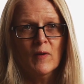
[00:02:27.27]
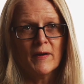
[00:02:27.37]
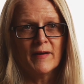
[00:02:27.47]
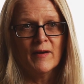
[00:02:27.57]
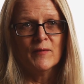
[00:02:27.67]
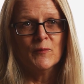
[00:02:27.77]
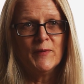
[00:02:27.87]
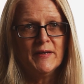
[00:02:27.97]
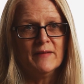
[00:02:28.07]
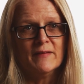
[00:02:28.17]
walk out
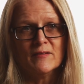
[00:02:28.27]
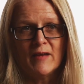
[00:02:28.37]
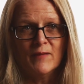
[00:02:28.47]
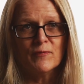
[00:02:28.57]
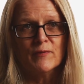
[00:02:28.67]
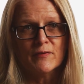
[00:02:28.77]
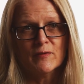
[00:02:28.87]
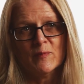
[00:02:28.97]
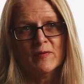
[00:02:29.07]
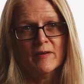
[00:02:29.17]
reading these
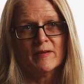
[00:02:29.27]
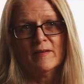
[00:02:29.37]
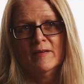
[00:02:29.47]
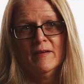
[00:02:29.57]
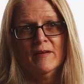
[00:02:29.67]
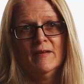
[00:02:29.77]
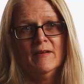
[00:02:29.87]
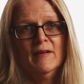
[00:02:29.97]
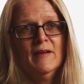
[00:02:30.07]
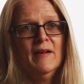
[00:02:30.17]
aphorisms like,
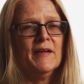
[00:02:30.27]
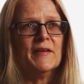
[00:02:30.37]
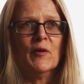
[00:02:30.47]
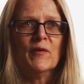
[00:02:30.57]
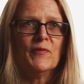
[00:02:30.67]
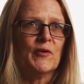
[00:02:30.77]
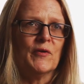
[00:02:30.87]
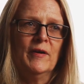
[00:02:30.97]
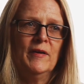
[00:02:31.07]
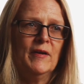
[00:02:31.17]
you know, if,
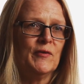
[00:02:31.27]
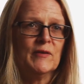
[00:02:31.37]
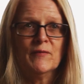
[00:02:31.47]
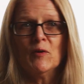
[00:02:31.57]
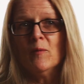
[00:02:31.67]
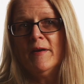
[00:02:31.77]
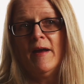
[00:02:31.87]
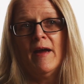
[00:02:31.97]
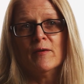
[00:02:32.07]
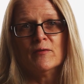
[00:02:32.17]
you're, if you live in a White
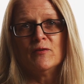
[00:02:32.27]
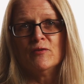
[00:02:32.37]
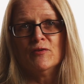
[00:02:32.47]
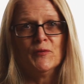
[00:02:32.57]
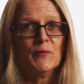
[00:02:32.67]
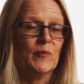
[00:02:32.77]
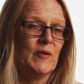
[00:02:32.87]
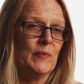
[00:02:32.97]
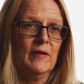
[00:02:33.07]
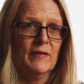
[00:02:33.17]
House, your children will
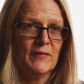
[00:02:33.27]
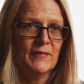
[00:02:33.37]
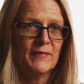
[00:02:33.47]
be blonde.